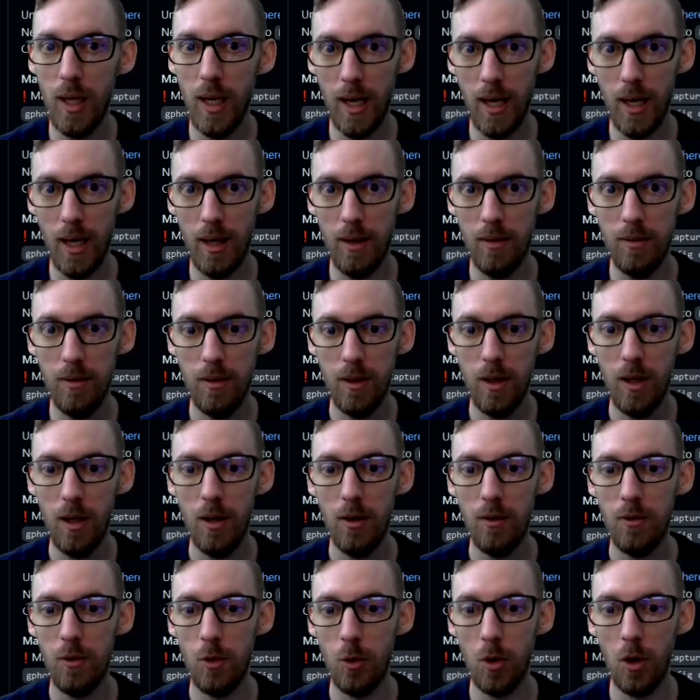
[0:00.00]
we have
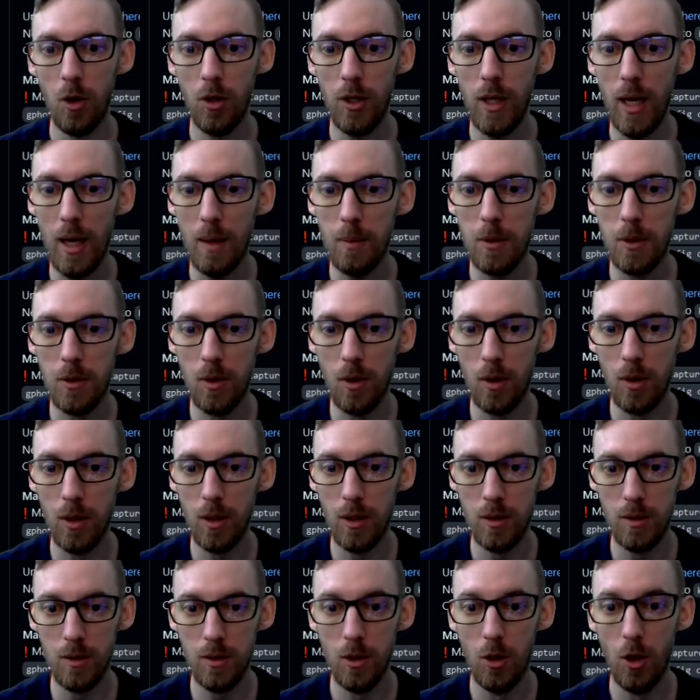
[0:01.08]
for our capture
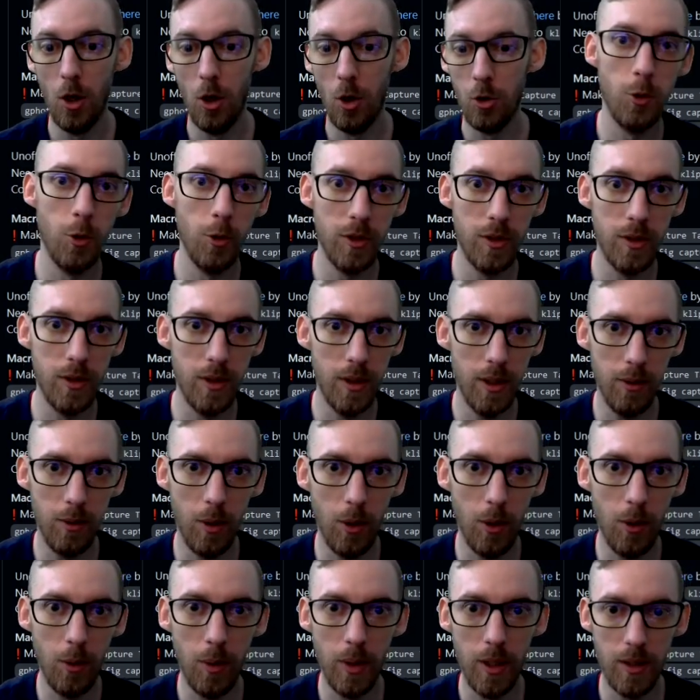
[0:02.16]
targets. Choice
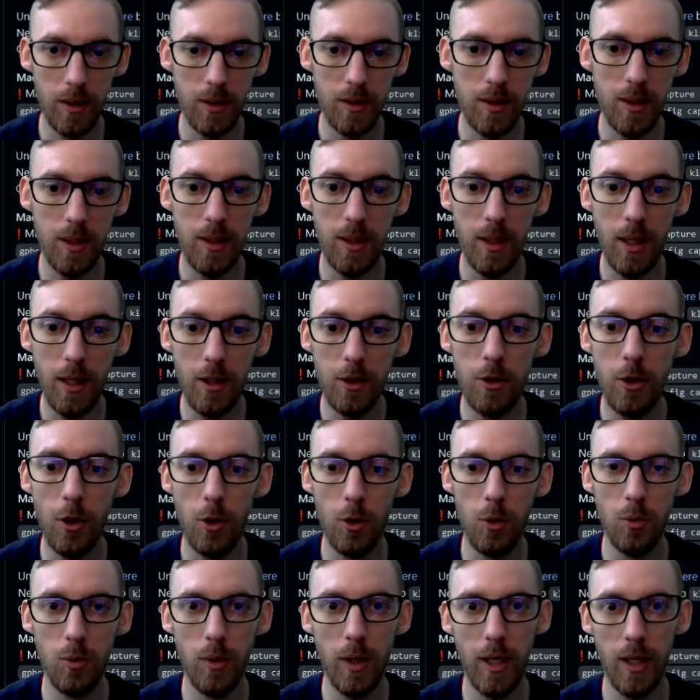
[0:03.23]
0 is the
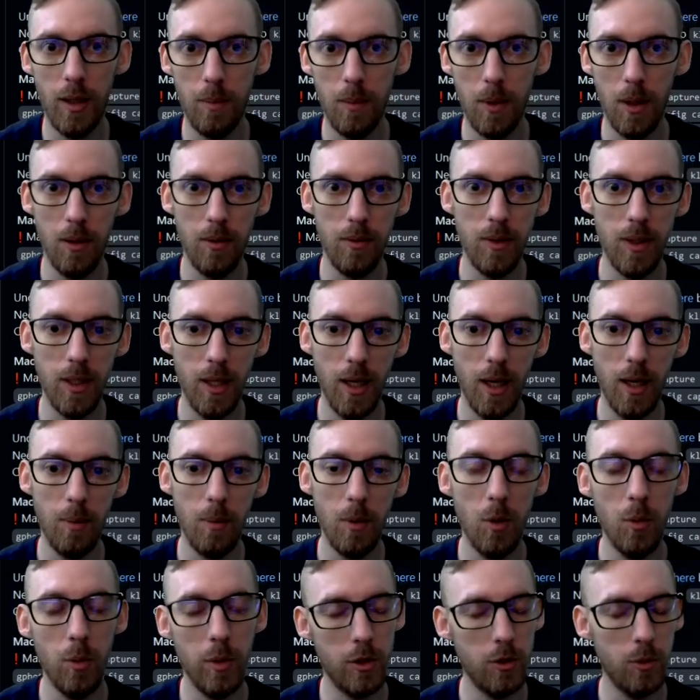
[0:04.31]
internal RAM of the
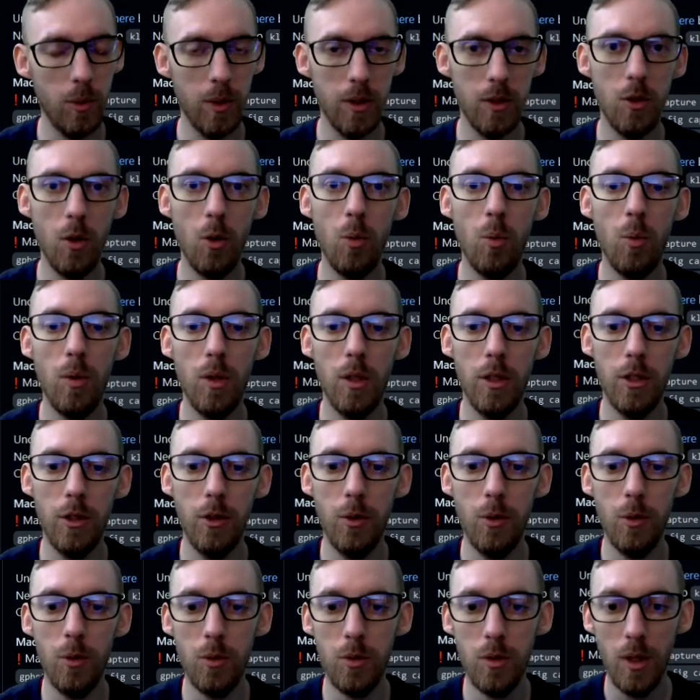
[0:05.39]
camera, which we don't want to
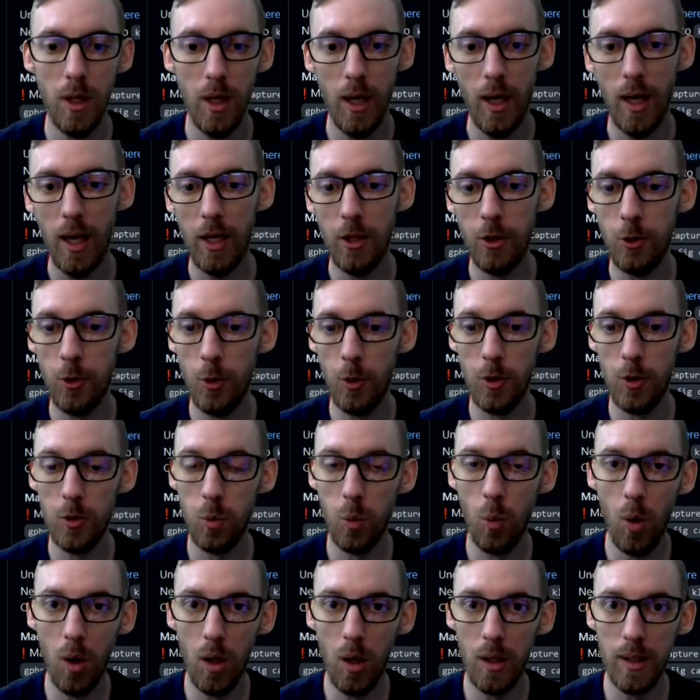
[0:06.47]
use, and choice
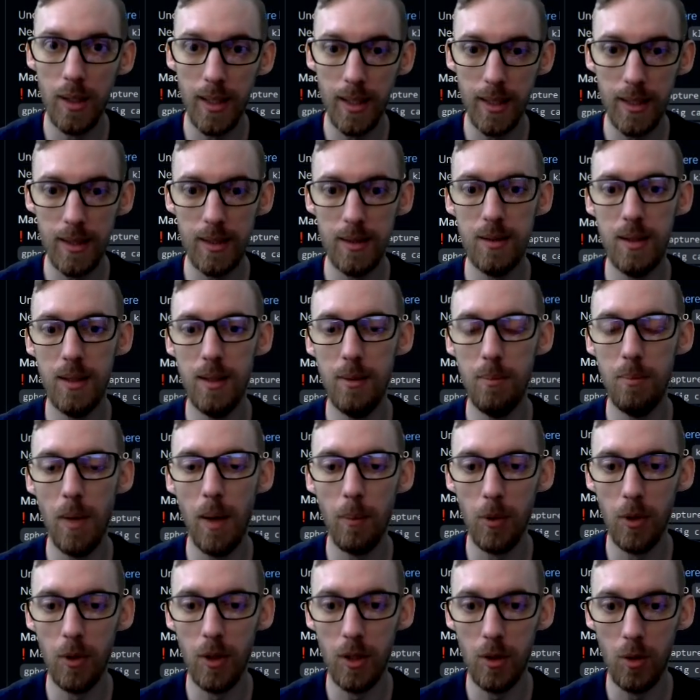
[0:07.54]
1 is the
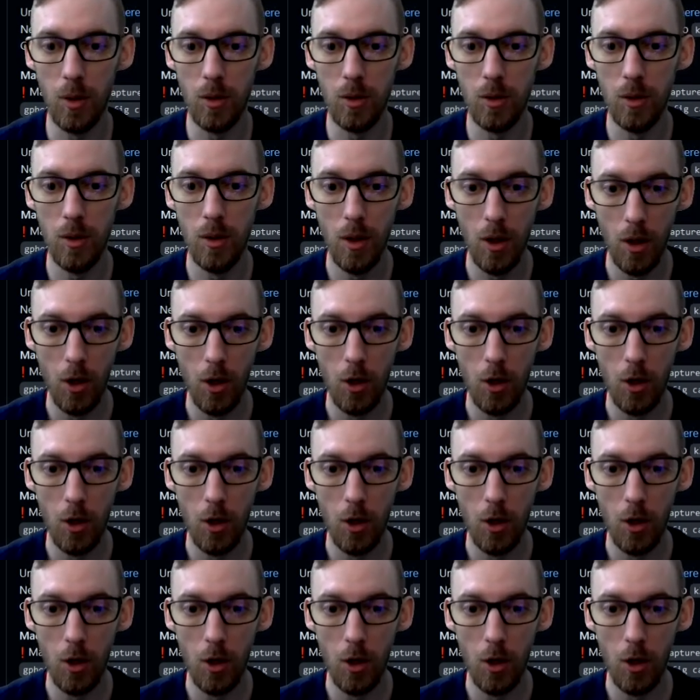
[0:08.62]
memory card.